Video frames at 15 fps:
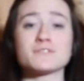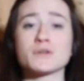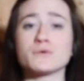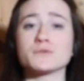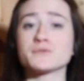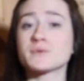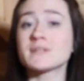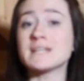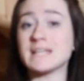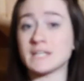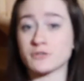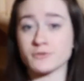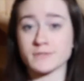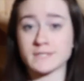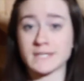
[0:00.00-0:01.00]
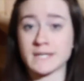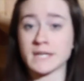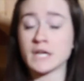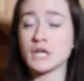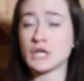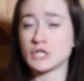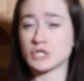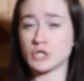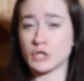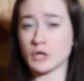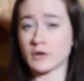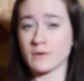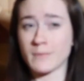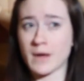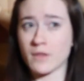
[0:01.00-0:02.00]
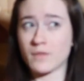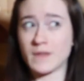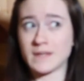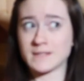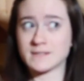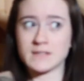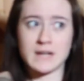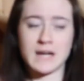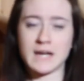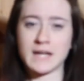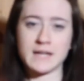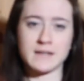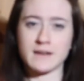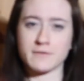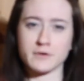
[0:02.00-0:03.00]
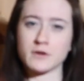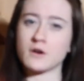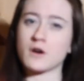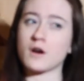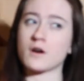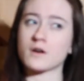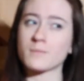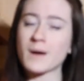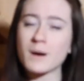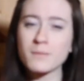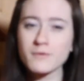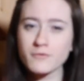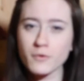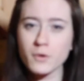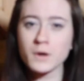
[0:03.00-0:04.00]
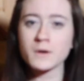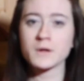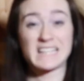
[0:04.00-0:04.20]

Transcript: so it was really interesting to learn about things that I had never heard about before,